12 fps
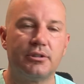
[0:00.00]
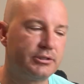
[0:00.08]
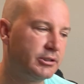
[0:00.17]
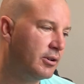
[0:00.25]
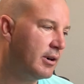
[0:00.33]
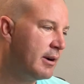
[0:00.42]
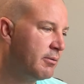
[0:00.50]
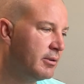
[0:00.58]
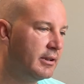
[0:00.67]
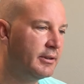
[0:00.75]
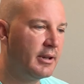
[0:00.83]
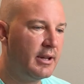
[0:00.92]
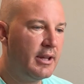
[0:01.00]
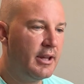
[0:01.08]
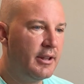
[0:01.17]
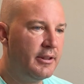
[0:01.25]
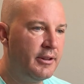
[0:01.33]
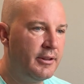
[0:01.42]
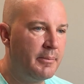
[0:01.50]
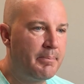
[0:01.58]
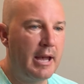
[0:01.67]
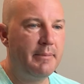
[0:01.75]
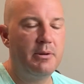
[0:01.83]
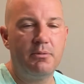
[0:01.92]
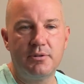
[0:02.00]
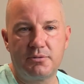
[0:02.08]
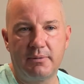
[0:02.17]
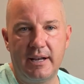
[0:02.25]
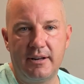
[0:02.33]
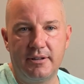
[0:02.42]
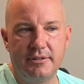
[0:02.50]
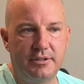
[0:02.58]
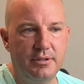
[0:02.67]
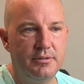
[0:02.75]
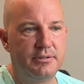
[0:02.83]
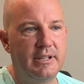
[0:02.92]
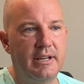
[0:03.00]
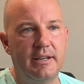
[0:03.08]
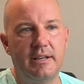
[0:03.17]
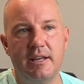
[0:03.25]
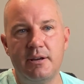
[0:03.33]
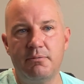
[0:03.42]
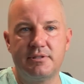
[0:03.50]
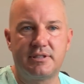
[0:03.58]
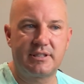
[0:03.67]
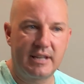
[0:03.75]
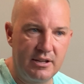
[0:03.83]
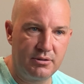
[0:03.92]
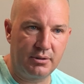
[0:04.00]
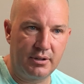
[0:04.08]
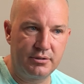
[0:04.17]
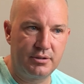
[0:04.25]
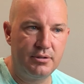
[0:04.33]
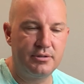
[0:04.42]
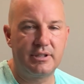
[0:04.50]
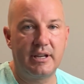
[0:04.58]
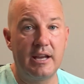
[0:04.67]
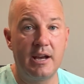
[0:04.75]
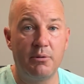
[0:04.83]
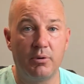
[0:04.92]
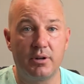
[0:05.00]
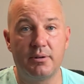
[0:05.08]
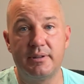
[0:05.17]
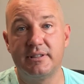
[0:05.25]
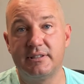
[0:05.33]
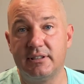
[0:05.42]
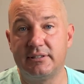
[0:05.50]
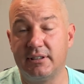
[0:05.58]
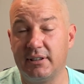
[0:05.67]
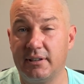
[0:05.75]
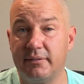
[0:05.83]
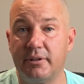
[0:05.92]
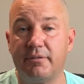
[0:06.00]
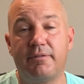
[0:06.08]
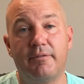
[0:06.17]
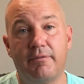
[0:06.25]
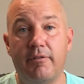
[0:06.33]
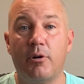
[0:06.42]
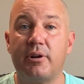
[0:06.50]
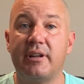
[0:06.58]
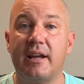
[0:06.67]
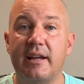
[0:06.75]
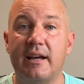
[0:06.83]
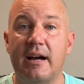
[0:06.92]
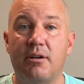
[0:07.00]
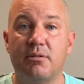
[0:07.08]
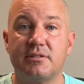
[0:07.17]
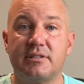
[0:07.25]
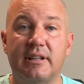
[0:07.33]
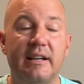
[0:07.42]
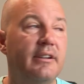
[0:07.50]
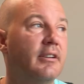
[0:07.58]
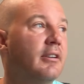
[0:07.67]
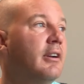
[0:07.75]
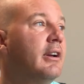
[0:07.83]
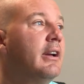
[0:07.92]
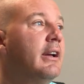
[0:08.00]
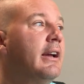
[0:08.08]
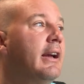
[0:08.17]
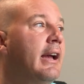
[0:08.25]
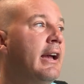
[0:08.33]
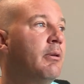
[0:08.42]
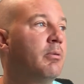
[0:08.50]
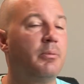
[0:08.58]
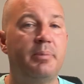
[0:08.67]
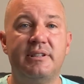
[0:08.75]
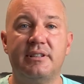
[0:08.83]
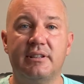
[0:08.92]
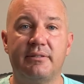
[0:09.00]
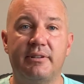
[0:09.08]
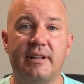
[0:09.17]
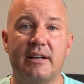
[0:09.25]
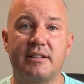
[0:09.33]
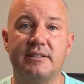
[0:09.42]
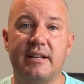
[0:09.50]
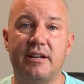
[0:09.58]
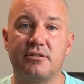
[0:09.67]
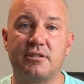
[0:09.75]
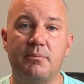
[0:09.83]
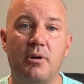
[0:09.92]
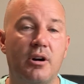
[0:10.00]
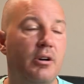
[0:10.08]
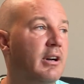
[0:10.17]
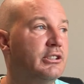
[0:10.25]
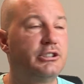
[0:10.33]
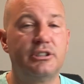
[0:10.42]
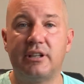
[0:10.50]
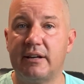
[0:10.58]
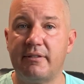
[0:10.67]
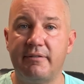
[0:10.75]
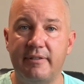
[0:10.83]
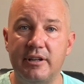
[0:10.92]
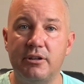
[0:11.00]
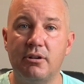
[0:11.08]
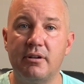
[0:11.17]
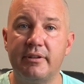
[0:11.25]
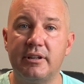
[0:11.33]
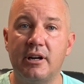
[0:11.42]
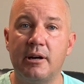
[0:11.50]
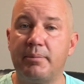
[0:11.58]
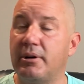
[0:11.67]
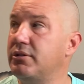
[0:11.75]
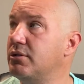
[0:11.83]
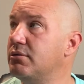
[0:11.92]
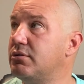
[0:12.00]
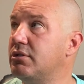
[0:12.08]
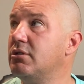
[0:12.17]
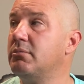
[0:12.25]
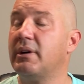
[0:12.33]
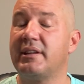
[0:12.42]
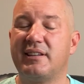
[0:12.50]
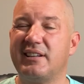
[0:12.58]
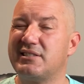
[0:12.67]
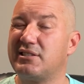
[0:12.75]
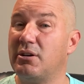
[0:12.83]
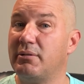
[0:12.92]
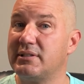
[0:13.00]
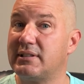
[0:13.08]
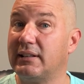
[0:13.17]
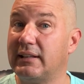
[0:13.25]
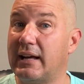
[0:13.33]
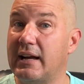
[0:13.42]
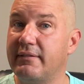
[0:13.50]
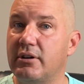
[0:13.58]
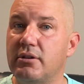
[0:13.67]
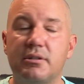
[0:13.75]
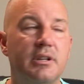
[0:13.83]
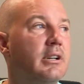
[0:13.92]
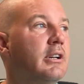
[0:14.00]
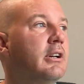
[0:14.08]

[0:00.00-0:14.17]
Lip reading: So the payment was ran on Tuesday. It was scheduled on Tuesday, and we're going to deliver 48 hours later. And we'll be delivering that container tomorrow. I should have a video of it up on YouTube. I think it's going to Live Oak.